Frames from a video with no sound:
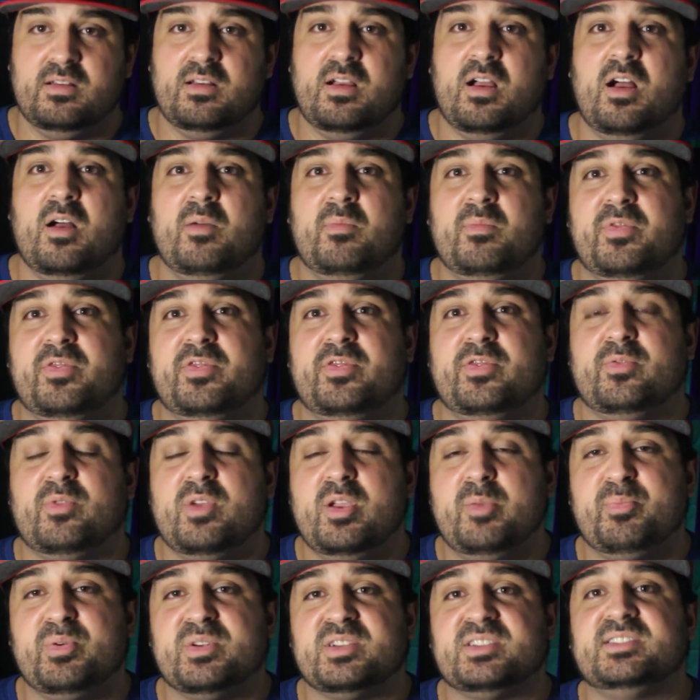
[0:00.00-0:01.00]

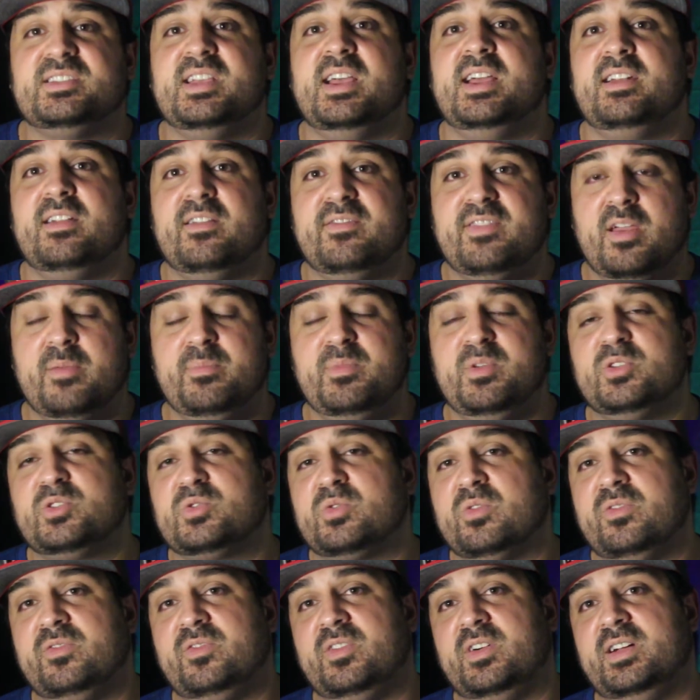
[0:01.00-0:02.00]
3% of that
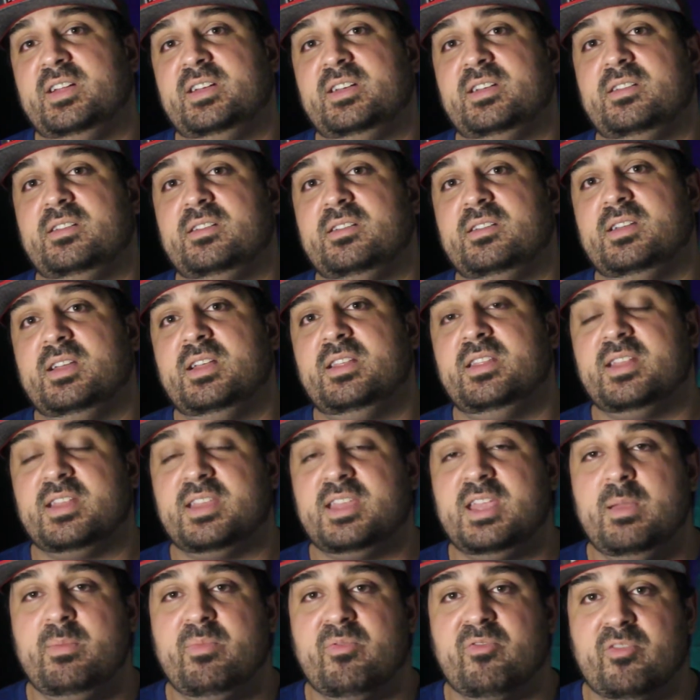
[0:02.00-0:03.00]
mutual fund and then
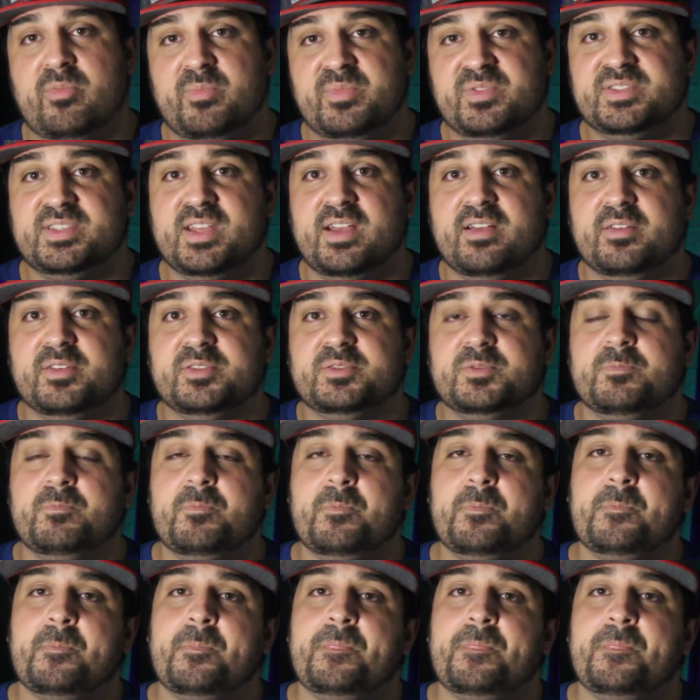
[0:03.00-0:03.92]
keep it for themselves.